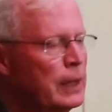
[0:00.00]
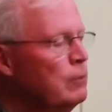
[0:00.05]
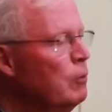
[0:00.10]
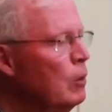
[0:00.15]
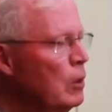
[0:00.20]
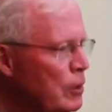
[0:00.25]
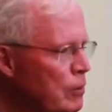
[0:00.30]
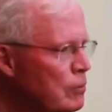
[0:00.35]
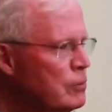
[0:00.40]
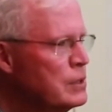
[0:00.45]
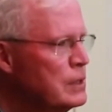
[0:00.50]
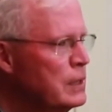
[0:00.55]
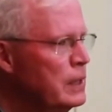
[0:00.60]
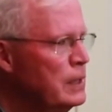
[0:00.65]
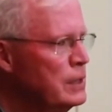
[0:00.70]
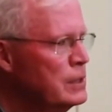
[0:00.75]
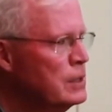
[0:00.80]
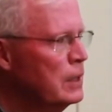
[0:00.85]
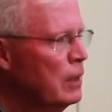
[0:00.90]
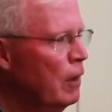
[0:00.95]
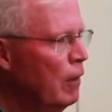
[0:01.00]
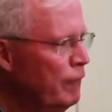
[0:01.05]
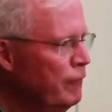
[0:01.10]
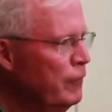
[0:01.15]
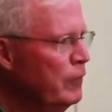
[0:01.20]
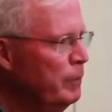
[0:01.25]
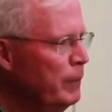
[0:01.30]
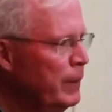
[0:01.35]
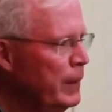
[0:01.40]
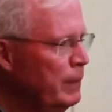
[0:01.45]
And what you'll see is that
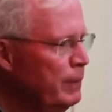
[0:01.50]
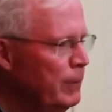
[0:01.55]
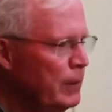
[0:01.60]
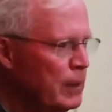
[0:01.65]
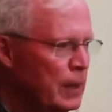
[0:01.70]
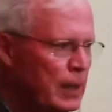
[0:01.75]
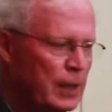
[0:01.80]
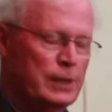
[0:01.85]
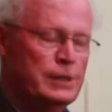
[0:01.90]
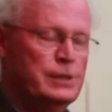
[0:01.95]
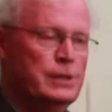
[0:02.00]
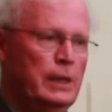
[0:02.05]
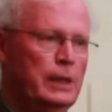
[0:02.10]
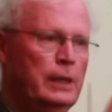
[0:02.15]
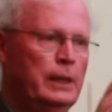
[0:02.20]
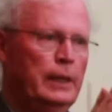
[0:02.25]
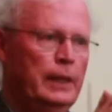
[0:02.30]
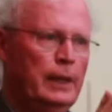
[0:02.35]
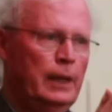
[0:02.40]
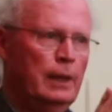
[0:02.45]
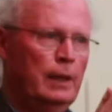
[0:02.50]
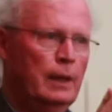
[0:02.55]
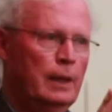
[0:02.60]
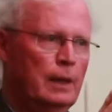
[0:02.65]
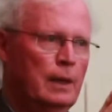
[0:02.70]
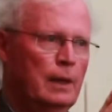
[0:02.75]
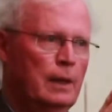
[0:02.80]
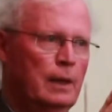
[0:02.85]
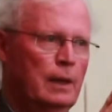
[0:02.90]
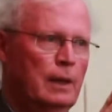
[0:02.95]
often people suddenly,
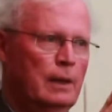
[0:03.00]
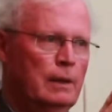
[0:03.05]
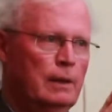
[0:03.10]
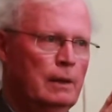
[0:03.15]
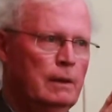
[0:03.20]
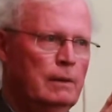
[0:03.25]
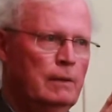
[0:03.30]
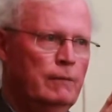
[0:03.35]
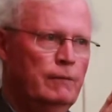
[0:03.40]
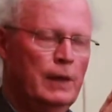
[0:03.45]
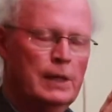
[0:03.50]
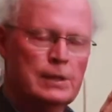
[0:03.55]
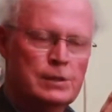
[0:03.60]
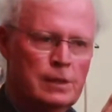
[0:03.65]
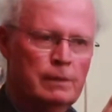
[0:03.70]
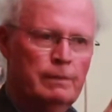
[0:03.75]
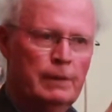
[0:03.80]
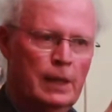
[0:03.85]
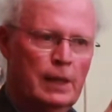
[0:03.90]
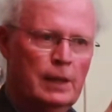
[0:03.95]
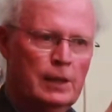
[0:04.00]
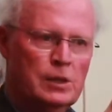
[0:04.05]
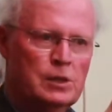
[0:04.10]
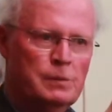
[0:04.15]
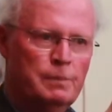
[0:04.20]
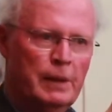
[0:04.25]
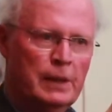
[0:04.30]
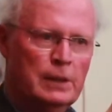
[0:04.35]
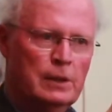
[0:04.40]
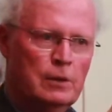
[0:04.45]
you've asked them an
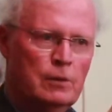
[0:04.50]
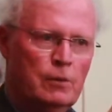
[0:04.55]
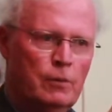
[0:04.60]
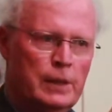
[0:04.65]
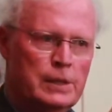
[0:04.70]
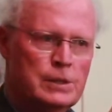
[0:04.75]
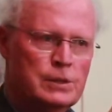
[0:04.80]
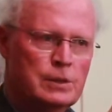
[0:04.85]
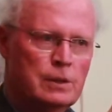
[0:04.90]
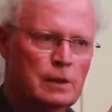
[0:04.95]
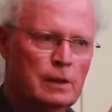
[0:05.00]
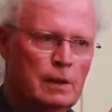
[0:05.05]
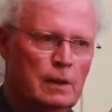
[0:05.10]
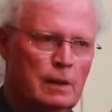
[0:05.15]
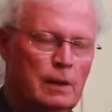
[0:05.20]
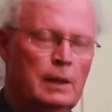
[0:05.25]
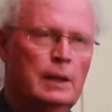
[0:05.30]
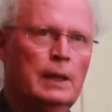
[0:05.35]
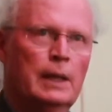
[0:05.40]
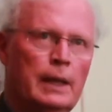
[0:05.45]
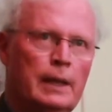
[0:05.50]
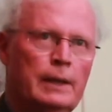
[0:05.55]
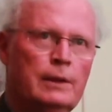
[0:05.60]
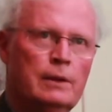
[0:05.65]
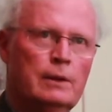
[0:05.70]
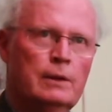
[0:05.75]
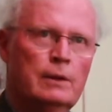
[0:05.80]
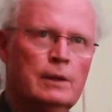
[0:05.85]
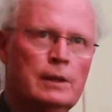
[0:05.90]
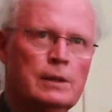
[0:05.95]
unexpected question,
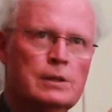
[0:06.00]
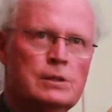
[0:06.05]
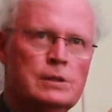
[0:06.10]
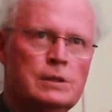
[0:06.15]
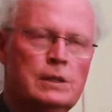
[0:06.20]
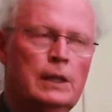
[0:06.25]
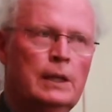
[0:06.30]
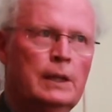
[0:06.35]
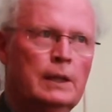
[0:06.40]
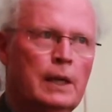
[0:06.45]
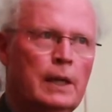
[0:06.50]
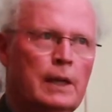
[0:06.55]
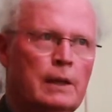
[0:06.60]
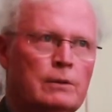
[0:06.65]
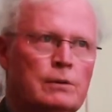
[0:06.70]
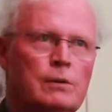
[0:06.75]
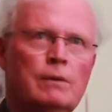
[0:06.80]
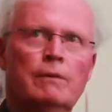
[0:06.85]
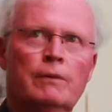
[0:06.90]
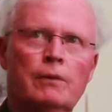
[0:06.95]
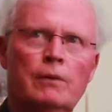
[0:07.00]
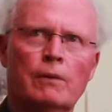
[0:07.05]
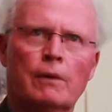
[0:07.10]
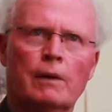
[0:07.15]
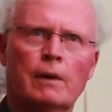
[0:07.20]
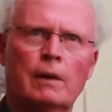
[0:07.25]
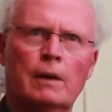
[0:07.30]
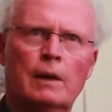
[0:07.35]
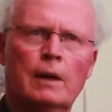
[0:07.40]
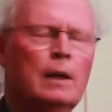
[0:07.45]
and you can see they sort of
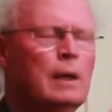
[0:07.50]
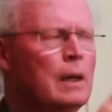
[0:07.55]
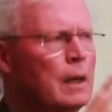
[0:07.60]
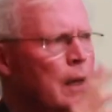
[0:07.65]
look